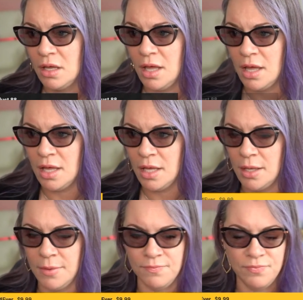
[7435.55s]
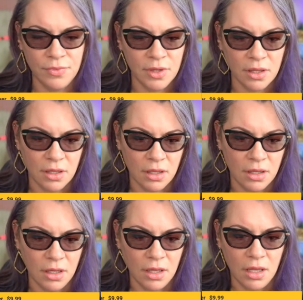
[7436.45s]
Um,
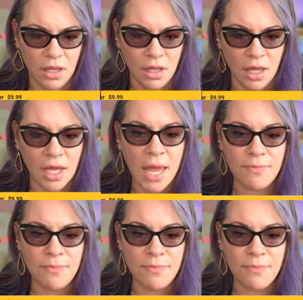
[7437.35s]
Agape